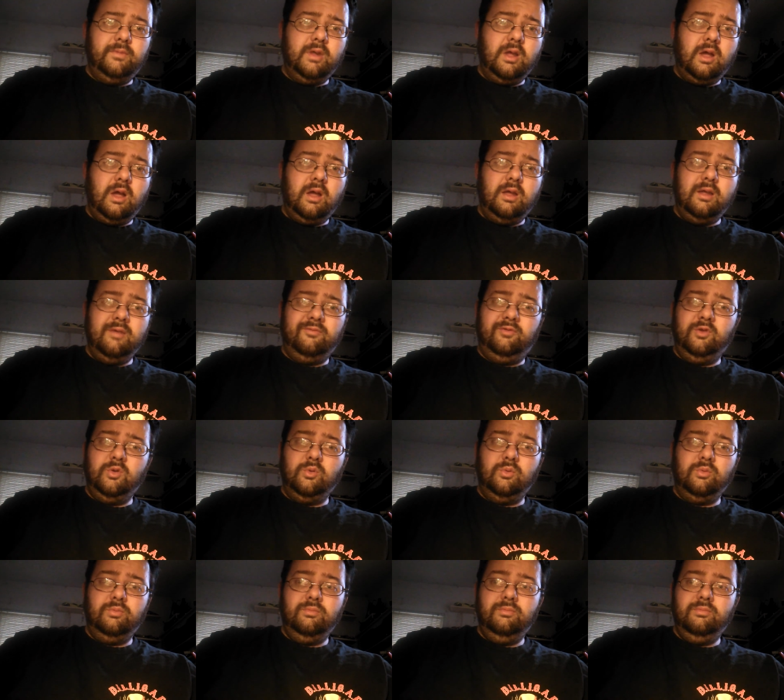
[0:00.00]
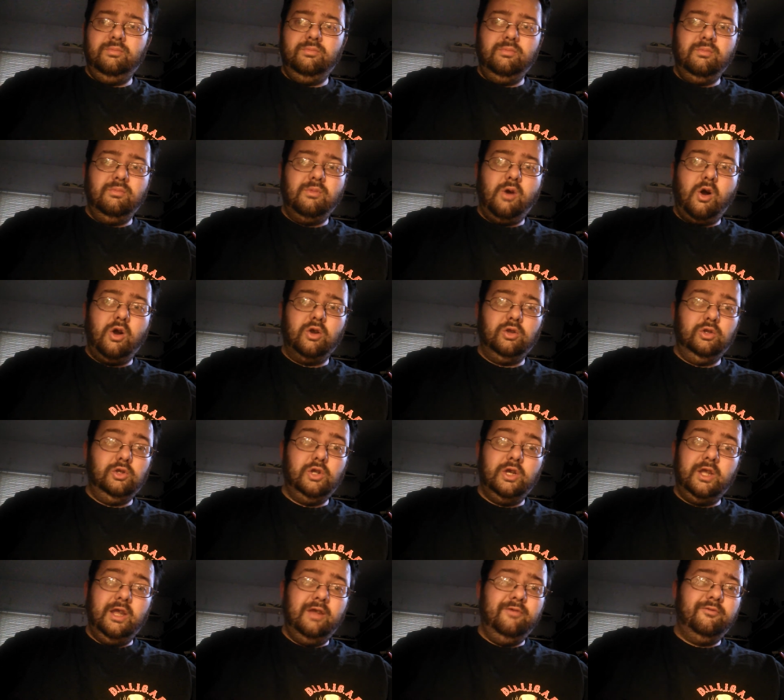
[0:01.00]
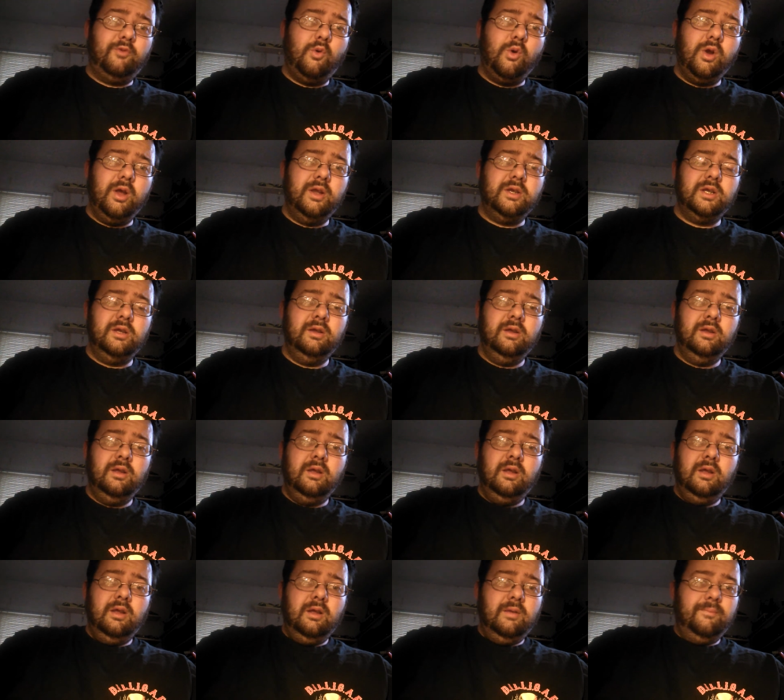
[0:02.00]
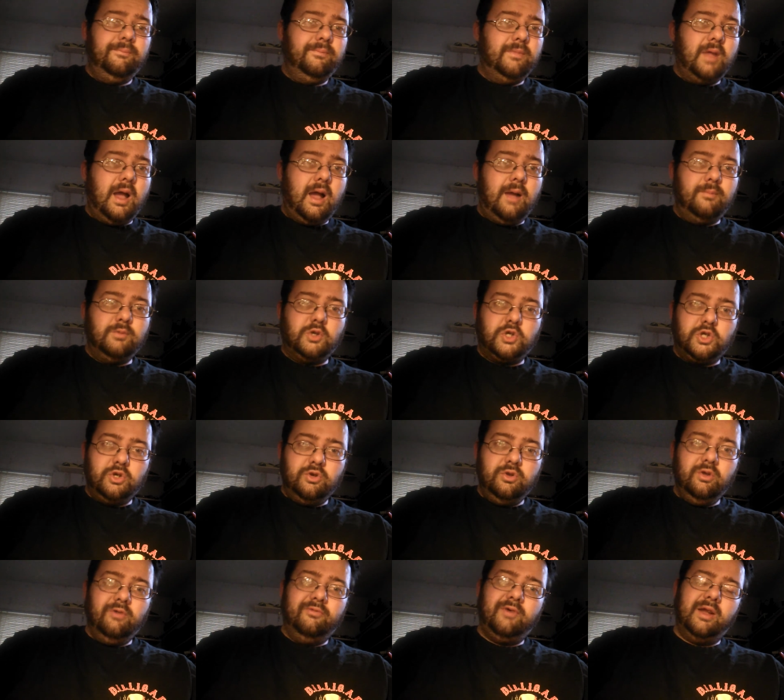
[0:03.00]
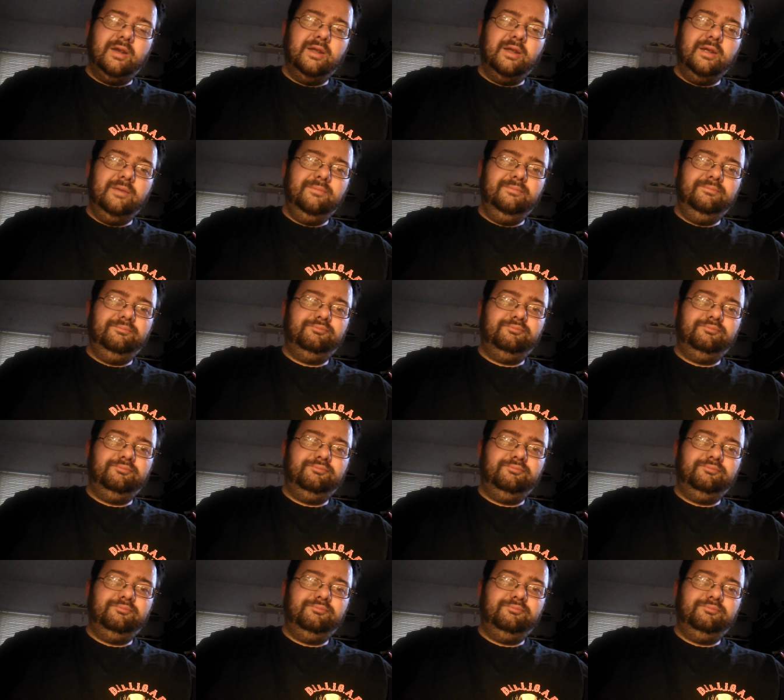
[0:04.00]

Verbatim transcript: Uh, if you are looking for it, I'm sure you'll find it.